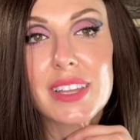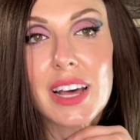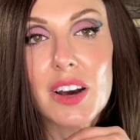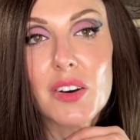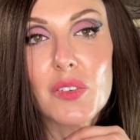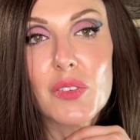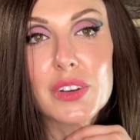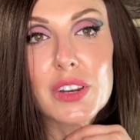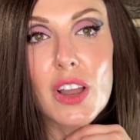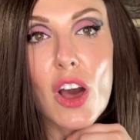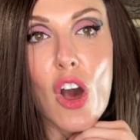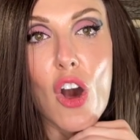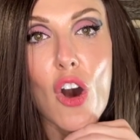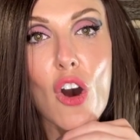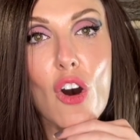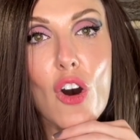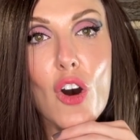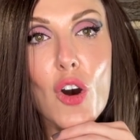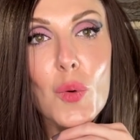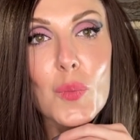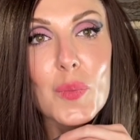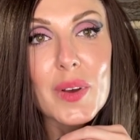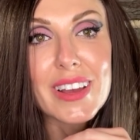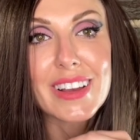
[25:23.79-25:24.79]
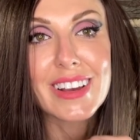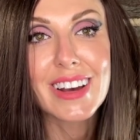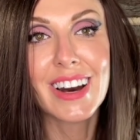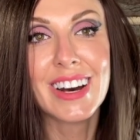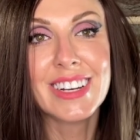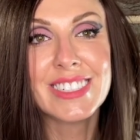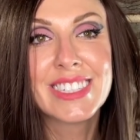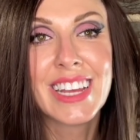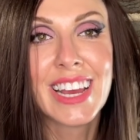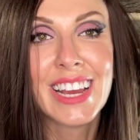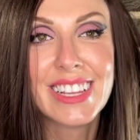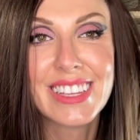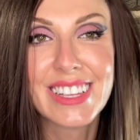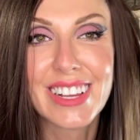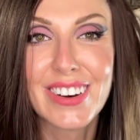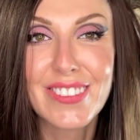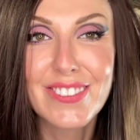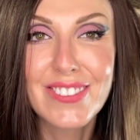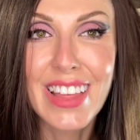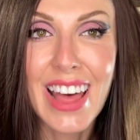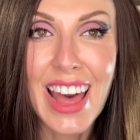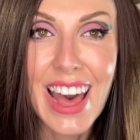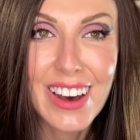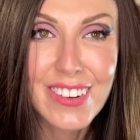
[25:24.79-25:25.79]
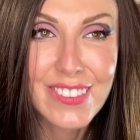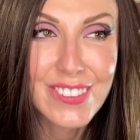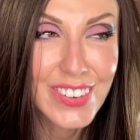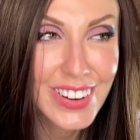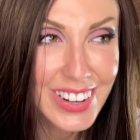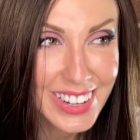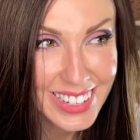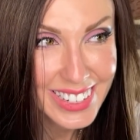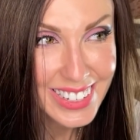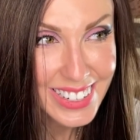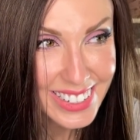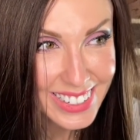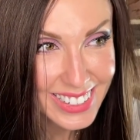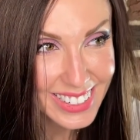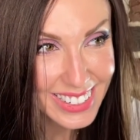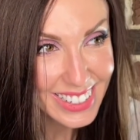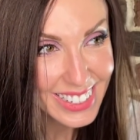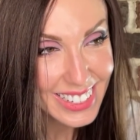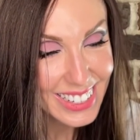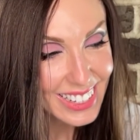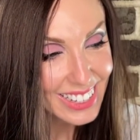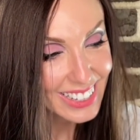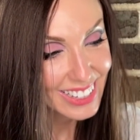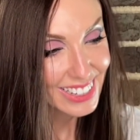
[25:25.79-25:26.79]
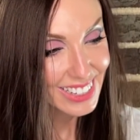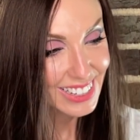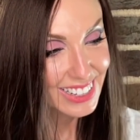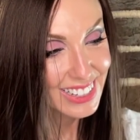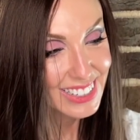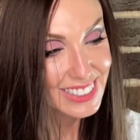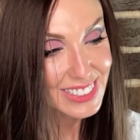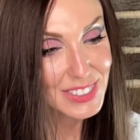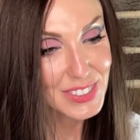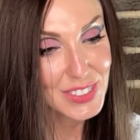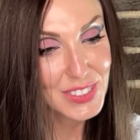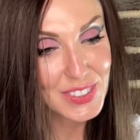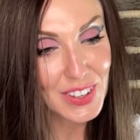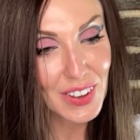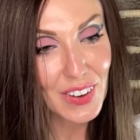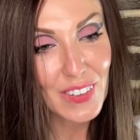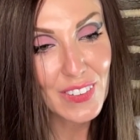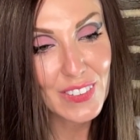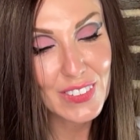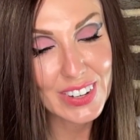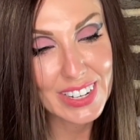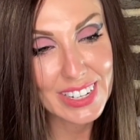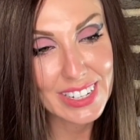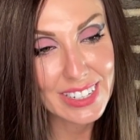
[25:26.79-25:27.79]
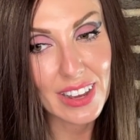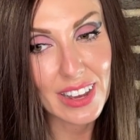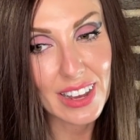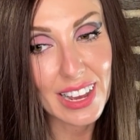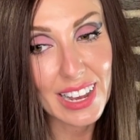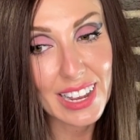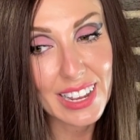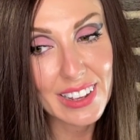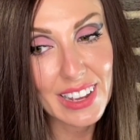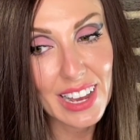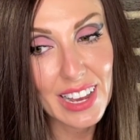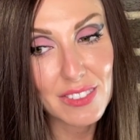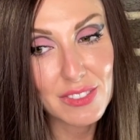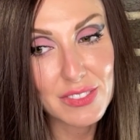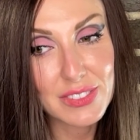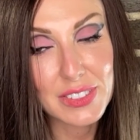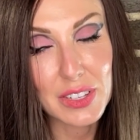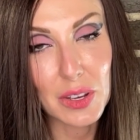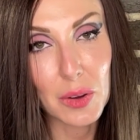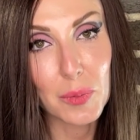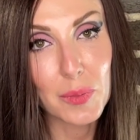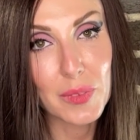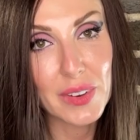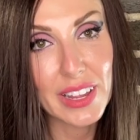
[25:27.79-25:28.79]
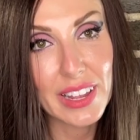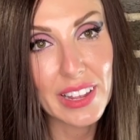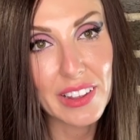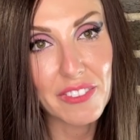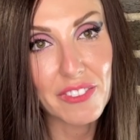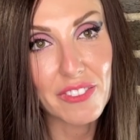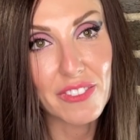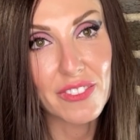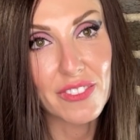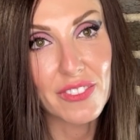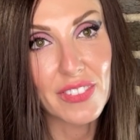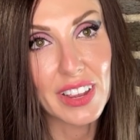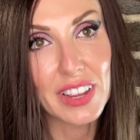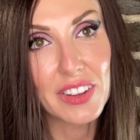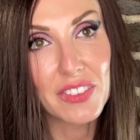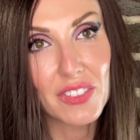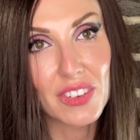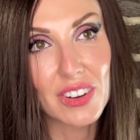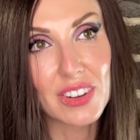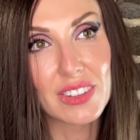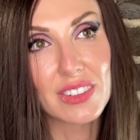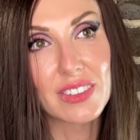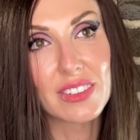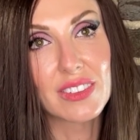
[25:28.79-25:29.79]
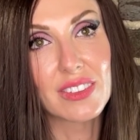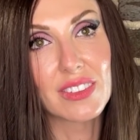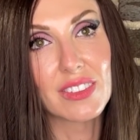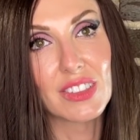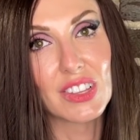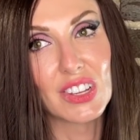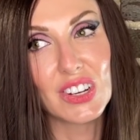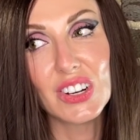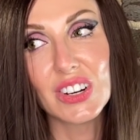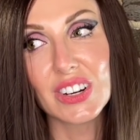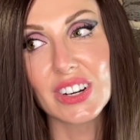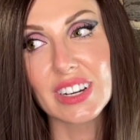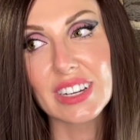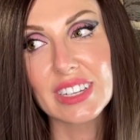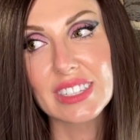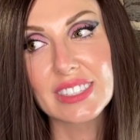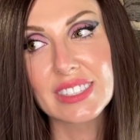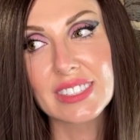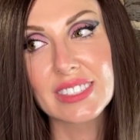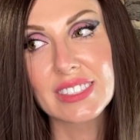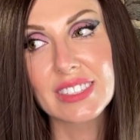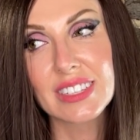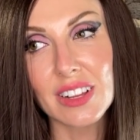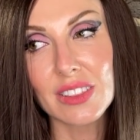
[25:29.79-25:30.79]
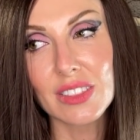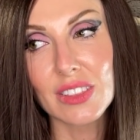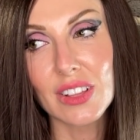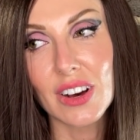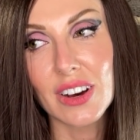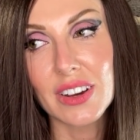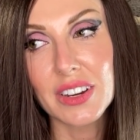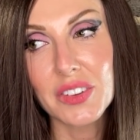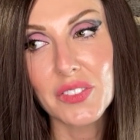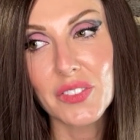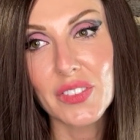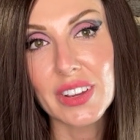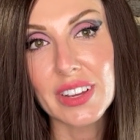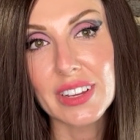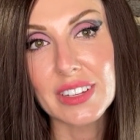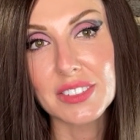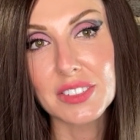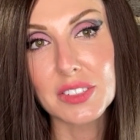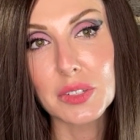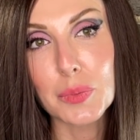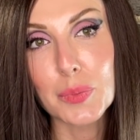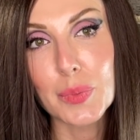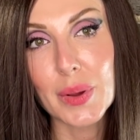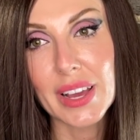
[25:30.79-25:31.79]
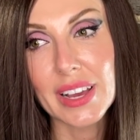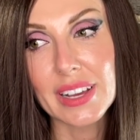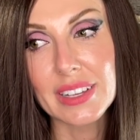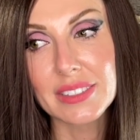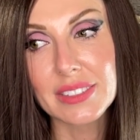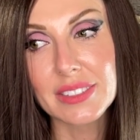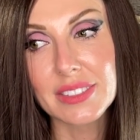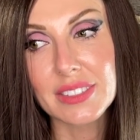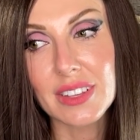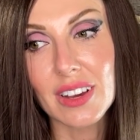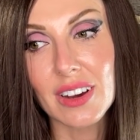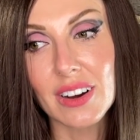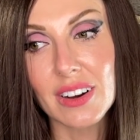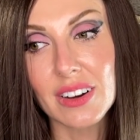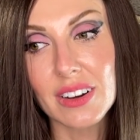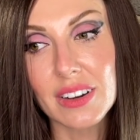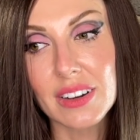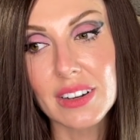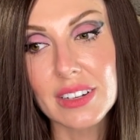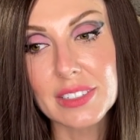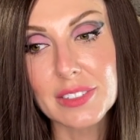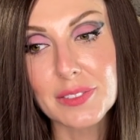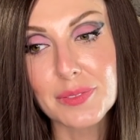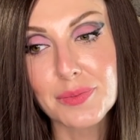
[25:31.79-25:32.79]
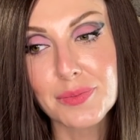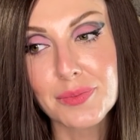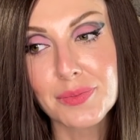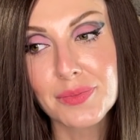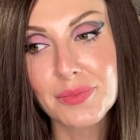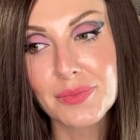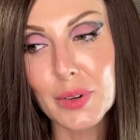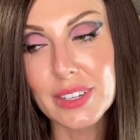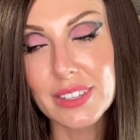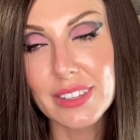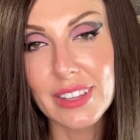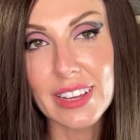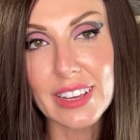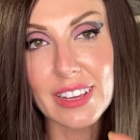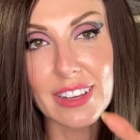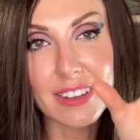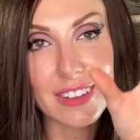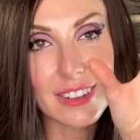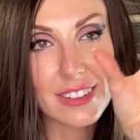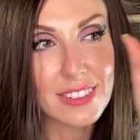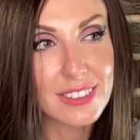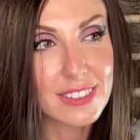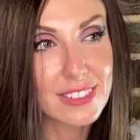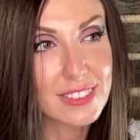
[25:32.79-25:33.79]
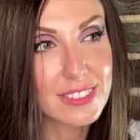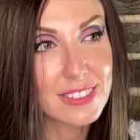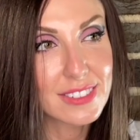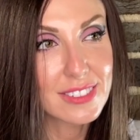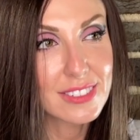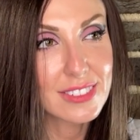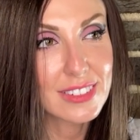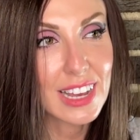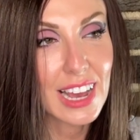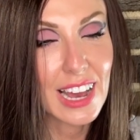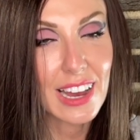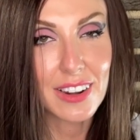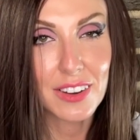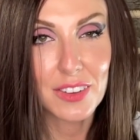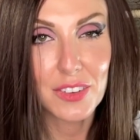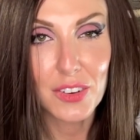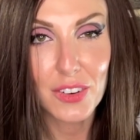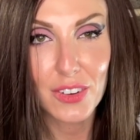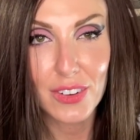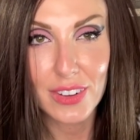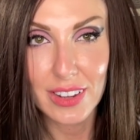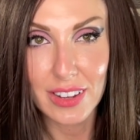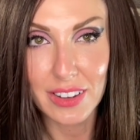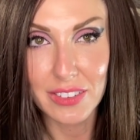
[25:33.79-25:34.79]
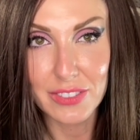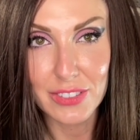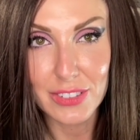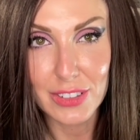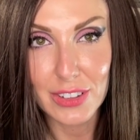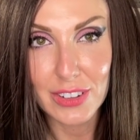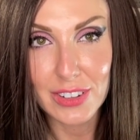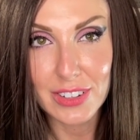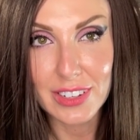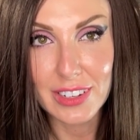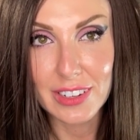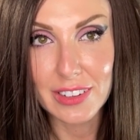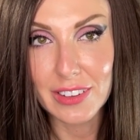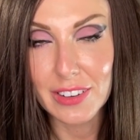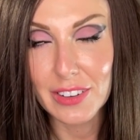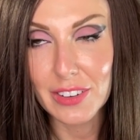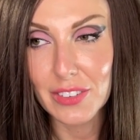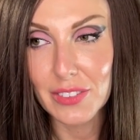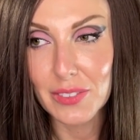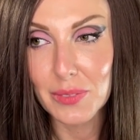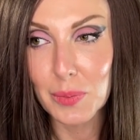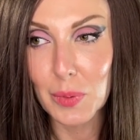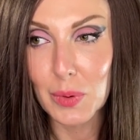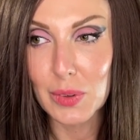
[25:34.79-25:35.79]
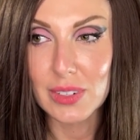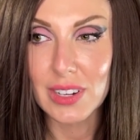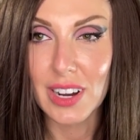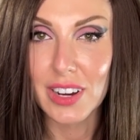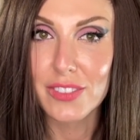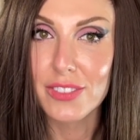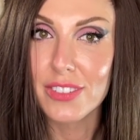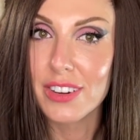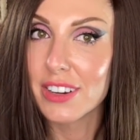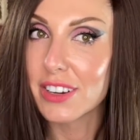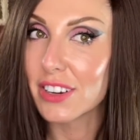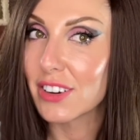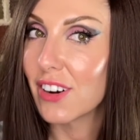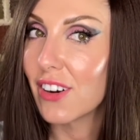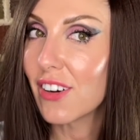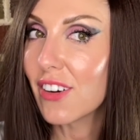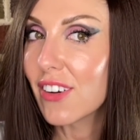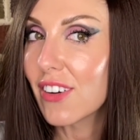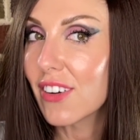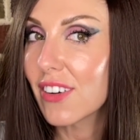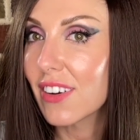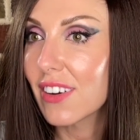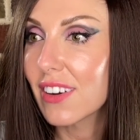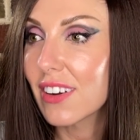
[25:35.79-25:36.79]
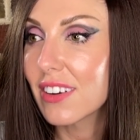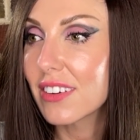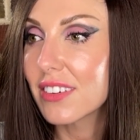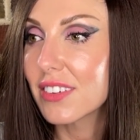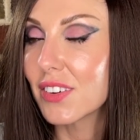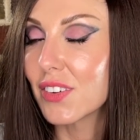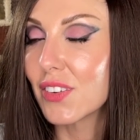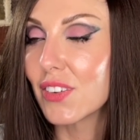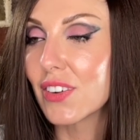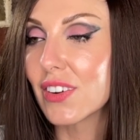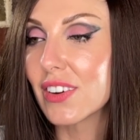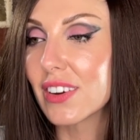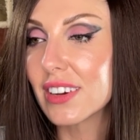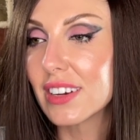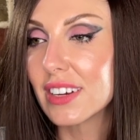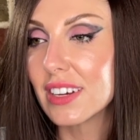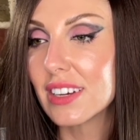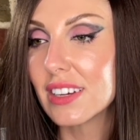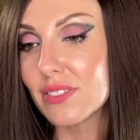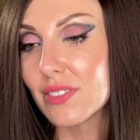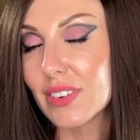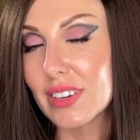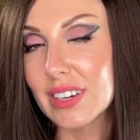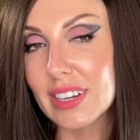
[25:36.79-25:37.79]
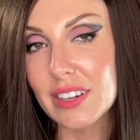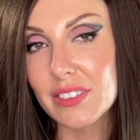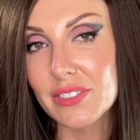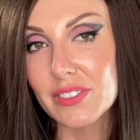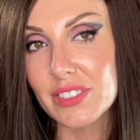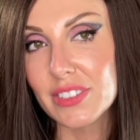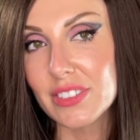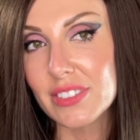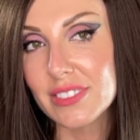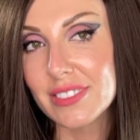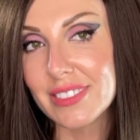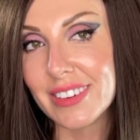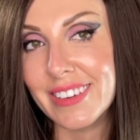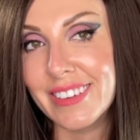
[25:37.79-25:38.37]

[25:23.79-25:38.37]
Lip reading: that one. Oh my gosh, I love that one. So I have so many favorite looks. A lot of it depends on what like category of look, you know, more avant-garde or whatever.